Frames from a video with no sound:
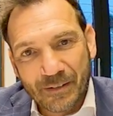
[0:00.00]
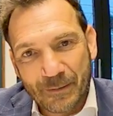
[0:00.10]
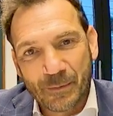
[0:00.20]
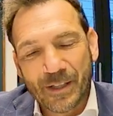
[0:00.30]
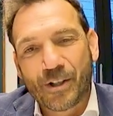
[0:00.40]

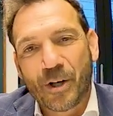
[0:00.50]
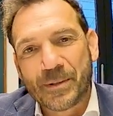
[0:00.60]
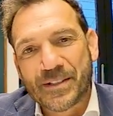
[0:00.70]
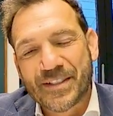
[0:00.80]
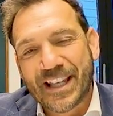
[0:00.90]
give me a
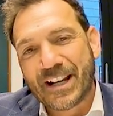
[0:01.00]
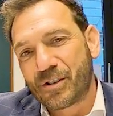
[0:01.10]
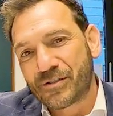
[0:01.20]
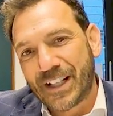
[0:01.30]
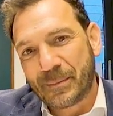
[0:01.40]
comment there
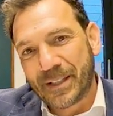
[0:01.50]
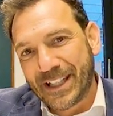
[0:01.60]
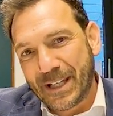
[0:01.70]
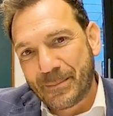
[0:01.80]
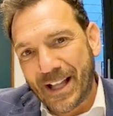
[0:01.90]
or write me
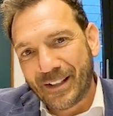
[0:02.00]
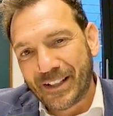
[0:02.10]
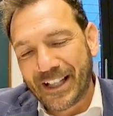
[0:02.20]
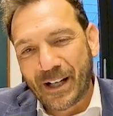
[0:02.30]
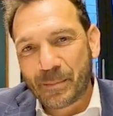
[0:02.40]
an
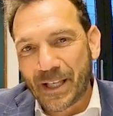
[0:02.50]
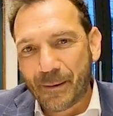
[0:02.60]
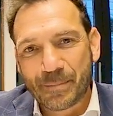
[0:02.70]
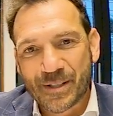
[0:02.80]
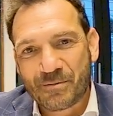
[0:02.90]
email. I'll be
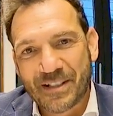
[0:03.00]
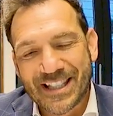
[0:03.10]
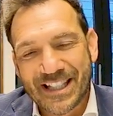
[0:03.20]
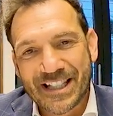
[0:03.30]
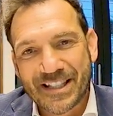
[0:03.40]
happy to
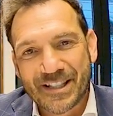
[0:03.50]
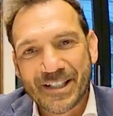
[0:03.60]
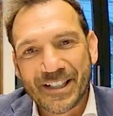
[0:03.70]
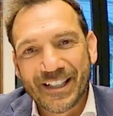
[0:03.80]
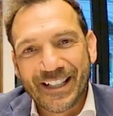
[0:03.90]

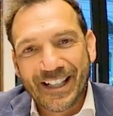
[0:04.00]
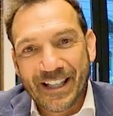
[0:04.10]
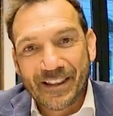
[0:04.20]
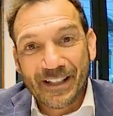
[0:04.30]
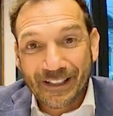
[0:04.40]
assist
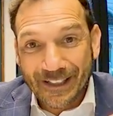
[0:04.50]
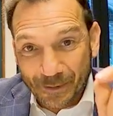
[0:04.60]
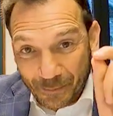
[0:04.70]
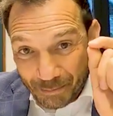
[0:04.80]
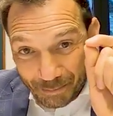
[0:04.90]
in the
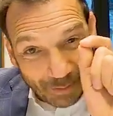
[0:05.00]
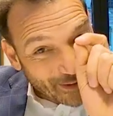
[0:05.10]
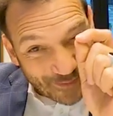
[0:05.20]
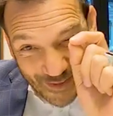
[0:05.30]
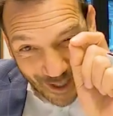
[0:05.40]
little
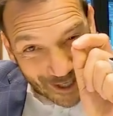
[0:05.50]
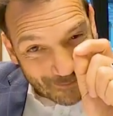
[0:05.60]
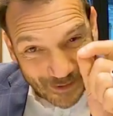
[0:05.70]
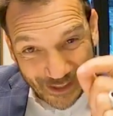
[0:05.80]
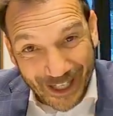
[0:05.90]
bit of
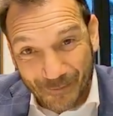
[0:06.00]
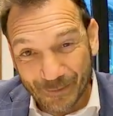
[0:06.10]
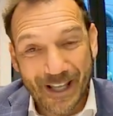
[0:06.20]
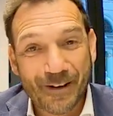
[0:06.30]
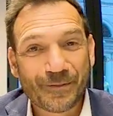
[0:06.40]
time that I
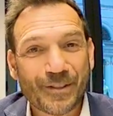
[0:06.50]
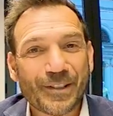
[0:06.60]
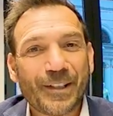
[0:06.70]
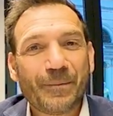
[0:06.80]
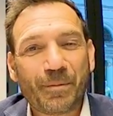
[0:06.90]
have
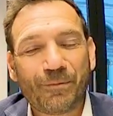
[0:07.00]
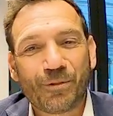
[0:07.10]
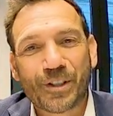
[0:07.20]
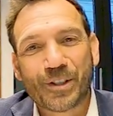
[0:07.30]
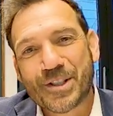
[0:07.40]
left
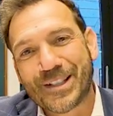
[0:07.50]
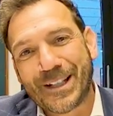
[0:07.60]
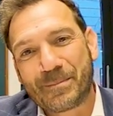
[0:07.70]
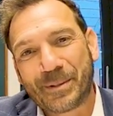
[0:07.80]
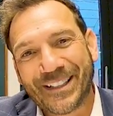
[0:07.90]
before I go to
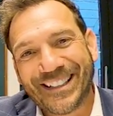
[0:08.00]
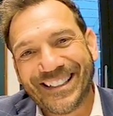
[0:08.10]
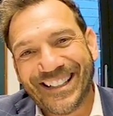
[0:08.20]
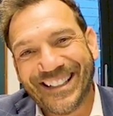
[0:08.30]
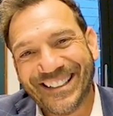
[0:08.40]
sleep.
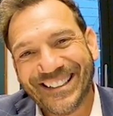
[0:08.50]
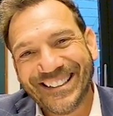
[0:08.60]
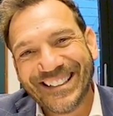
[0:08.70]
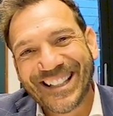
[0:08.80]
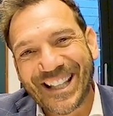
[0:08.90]

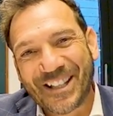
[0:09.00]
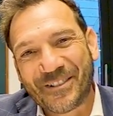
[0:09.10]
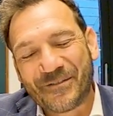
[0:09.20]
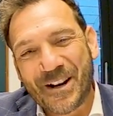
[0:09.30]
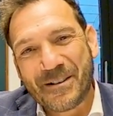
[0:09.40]
Thank
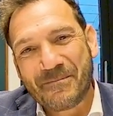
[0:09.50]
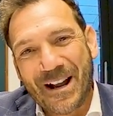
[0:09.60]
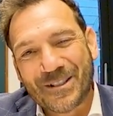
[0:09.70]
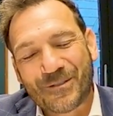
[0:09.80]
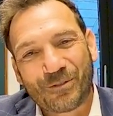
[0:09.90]
you very
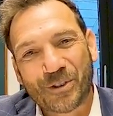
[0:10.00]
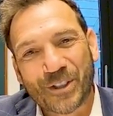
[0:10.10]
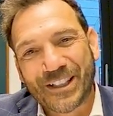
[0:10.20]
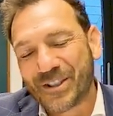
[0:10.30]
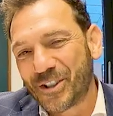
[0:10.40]
much
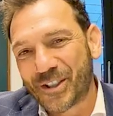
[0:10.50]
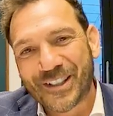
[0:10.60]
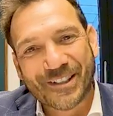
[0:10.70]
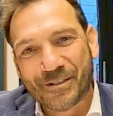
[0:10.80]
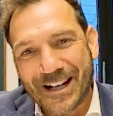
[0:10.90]
for
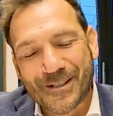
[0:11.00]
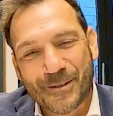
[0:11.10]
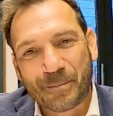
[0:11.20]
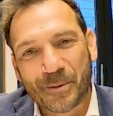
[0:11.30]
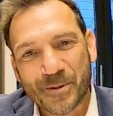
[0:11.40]
your great
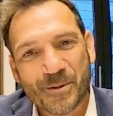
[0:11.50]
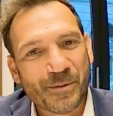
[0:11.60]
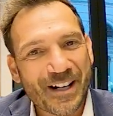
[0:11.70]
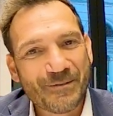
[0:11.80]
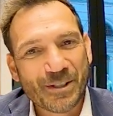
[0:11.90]
support
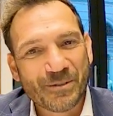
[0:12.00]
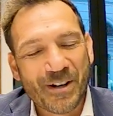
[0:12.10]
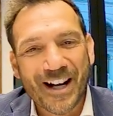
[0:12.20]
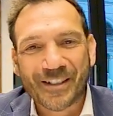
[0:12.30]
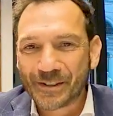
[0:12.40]
wherever you
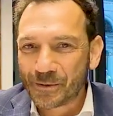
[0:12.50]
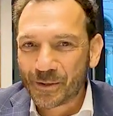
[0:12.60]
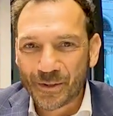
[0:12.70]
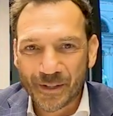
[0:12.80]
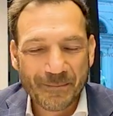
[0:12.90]
are, and all
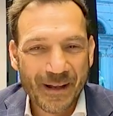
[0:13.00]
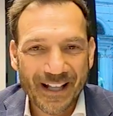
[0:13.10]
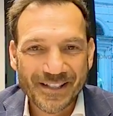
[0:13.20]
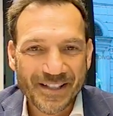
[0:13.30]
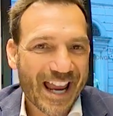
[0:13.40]
your
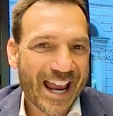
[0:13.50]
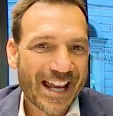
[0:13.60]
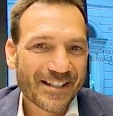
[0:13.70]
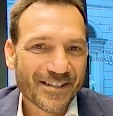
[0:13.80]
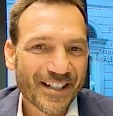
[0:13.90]
emails
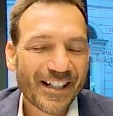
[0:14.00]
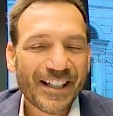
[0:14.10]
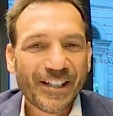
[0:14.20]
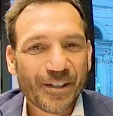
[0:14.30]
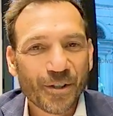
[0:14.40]
and
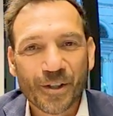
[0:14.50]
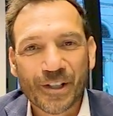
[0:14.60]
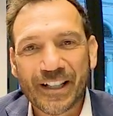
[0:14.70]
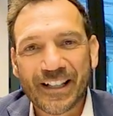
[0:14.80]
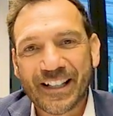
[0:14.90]
your